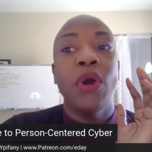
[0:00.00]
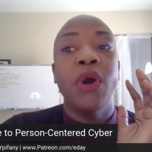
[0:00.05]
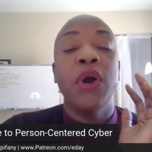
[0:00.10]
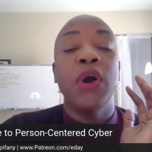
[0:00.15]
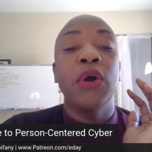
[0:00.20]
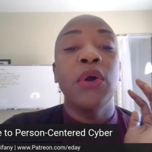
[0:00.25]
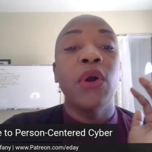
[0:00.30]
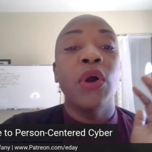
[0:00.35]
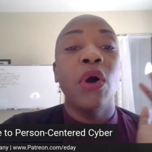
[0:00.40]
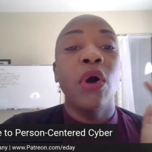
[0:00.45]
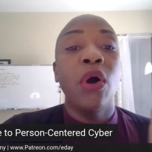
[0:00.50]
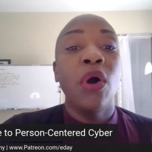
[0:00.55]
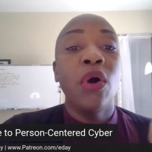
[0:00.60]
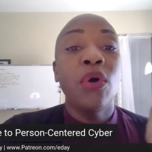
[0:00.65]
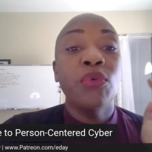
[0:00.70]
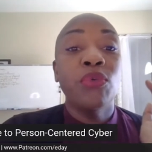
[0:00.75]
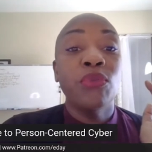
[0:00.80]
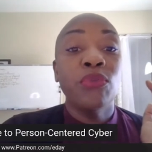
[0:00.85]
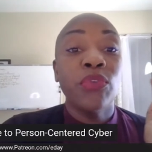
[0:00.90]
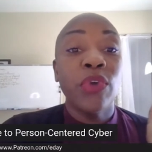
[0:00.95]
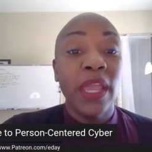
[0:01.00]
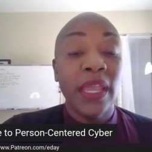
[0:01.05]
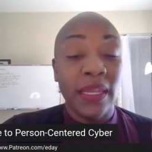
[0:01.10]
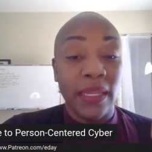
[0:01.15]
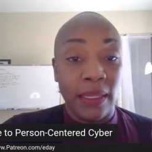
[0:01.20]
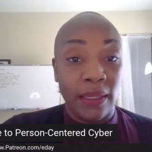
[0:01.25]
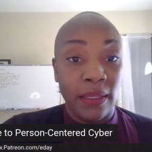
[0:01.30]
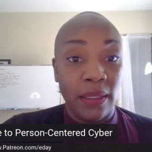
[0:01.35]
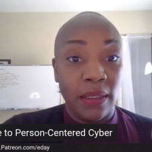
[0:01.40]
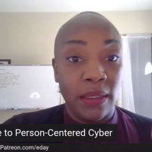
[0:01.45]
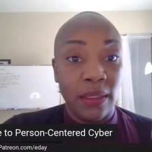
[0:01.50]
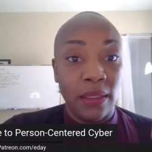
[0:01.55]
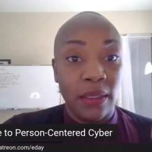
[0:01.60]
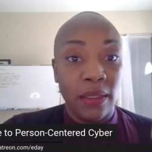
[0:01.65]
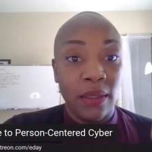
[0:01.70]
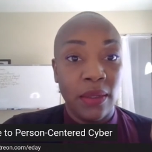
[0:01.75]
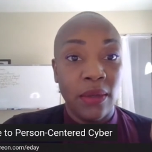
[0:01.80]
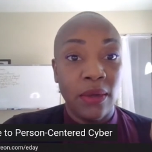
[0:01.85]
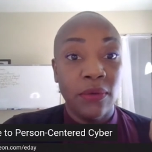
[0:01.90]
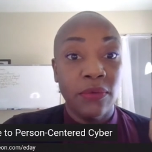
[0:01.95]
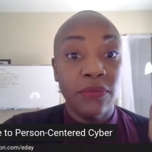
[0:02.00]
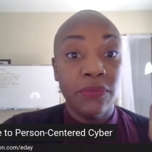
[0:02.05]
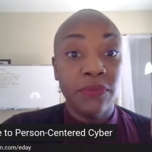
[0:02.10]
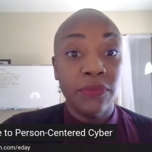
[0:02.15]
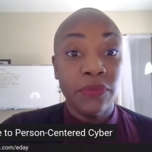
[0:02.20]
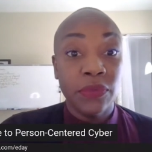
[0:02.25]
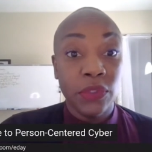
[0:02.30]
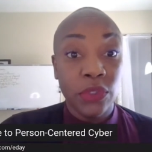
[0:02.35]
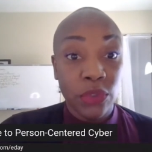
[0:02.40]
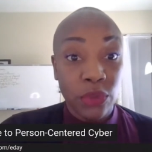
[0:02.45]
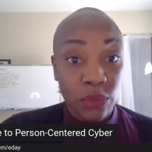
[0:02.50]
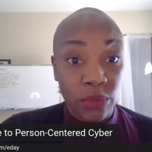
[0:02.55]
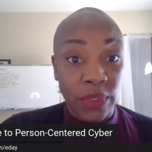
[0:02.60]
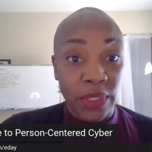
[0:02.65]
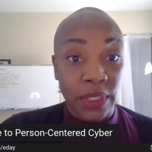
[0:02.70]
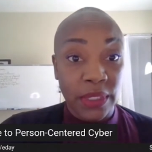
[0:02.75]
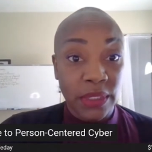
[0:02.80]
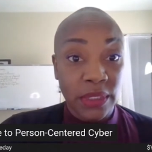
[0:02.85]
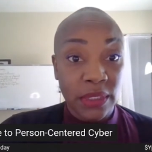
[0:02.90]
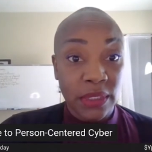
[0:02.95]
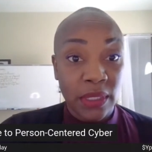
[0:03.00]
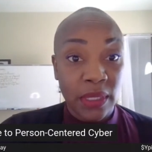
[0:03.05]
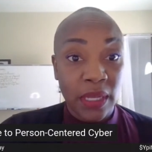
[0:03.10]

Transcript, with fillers: are already fluent,